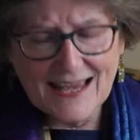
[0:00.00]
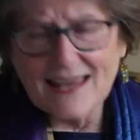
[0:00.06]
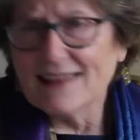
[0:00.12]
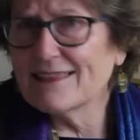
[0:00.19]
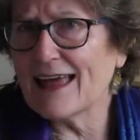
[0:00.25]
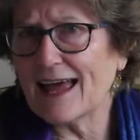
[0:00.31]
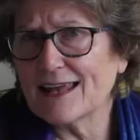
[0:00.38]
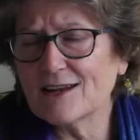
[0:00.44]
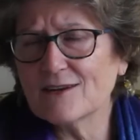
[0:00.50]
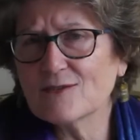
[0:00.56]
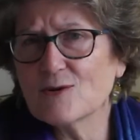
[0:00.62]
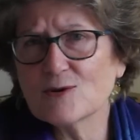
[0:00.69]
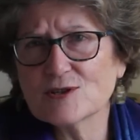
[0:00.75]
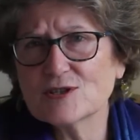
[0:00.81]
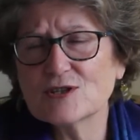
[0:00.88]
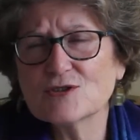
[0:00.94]
That, of
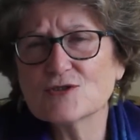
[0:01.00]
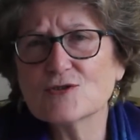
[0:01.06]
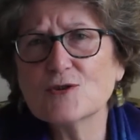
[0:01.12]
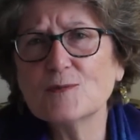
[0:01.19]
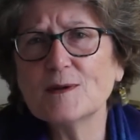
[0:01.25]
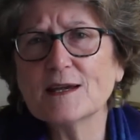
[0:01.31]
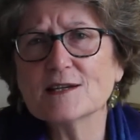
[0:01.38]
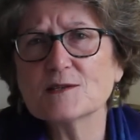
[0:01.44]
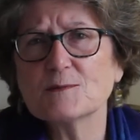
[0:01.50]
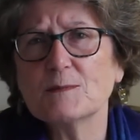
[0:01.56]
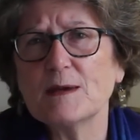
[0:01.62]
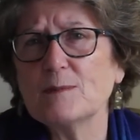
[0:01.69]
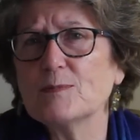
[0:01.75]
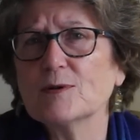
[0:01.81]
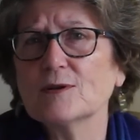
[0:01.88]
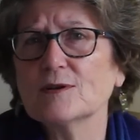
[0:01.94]
course, is true because
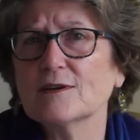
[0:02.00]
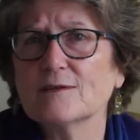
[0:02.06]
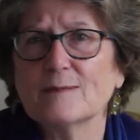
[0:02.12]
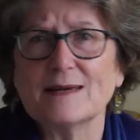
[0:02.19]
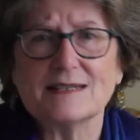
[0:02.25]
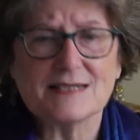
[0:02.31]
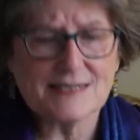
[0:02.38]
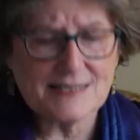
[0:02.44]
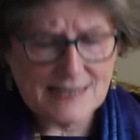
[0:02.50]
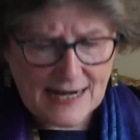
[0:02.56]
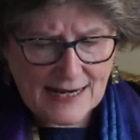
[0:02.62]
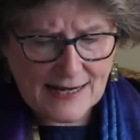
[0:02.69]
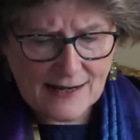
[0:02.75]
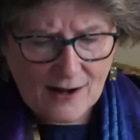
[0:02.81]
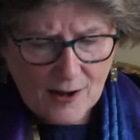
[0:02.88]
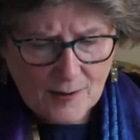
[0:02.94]
people have been
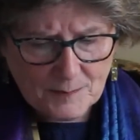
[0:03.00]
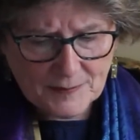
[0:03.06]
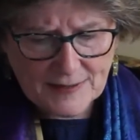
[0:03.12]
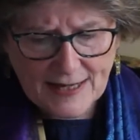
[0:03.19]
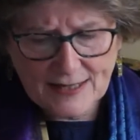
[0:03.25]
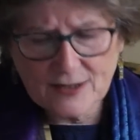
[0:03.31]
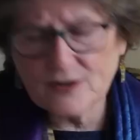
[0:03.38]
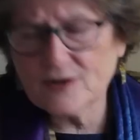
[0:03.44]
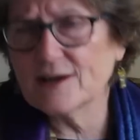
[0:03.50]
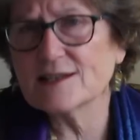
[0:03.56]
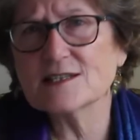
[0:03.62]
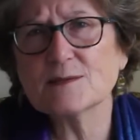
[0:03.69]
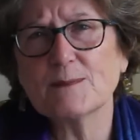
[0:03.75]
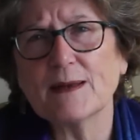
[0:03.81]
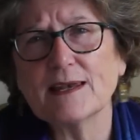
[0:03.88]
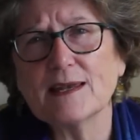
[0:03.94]
staying up later and
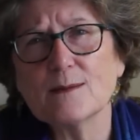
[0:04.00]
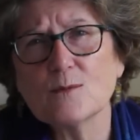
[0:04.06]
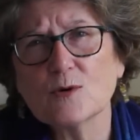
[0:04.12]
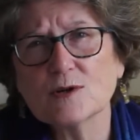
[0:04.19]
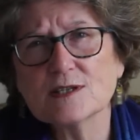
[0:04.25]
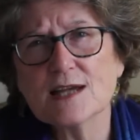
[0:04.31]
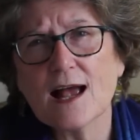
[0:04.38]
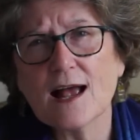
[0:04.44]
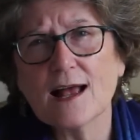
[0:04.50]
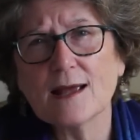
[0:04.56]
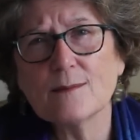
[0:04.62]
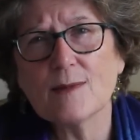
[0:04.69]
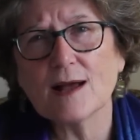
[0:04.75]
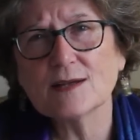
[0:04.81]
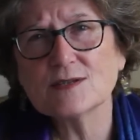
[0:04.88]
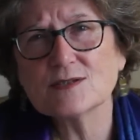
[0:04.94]
spending more
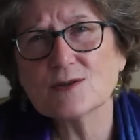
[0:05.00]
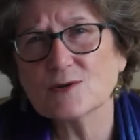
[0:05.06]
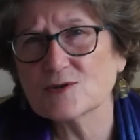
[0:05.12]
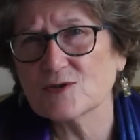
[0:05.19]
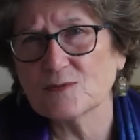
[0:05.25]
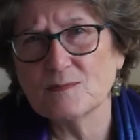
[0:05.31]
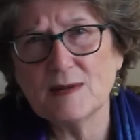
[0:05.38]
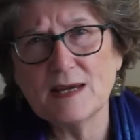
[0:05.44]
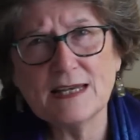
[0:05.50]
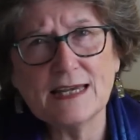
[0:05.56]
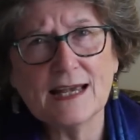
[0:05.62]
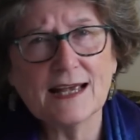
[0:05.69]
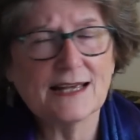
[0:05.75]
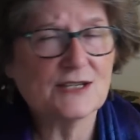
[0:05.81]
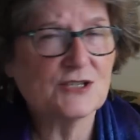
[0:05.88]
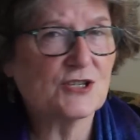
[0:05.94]
time on social media
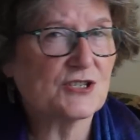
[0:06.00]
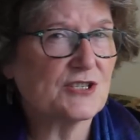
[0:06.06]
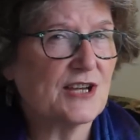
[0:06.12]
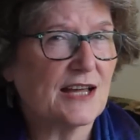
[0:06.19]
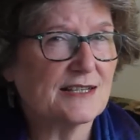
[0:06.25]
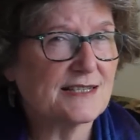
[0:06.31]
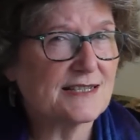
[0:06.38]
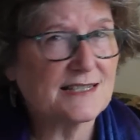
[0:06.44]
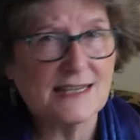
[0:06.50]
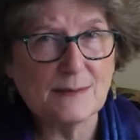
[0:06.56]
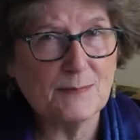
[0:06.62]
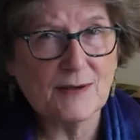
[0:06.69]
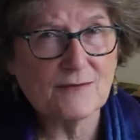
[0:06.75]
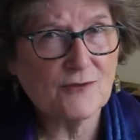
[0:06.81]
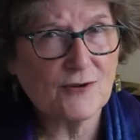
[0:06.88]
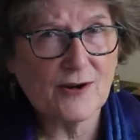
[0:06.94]
and just not
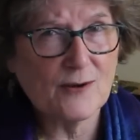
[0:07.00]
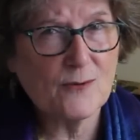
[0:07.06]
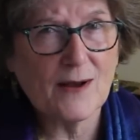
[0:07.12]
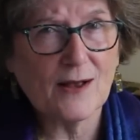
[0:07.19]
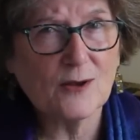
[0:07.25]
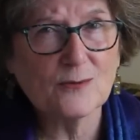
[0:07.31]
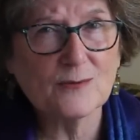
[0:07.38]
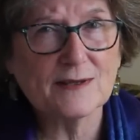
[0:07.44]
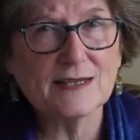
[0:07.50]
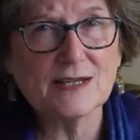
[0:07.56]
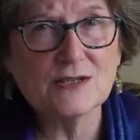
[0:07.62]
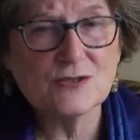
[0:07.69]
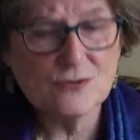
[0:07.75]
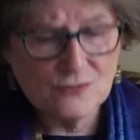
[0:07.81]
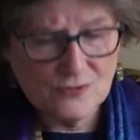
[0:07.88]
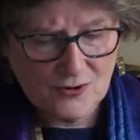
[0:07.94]
sleeping very well when they
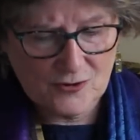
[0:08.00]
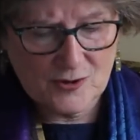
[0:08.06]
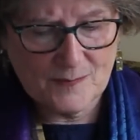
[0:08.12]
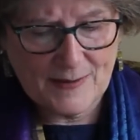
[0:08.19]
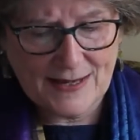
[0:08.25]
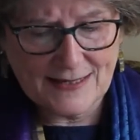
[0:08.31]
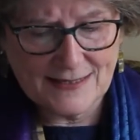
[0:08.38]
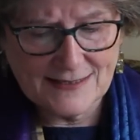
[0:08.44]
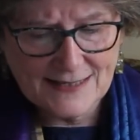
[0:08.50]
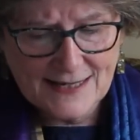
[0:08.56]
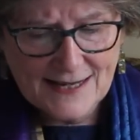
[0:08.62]
do go to bed.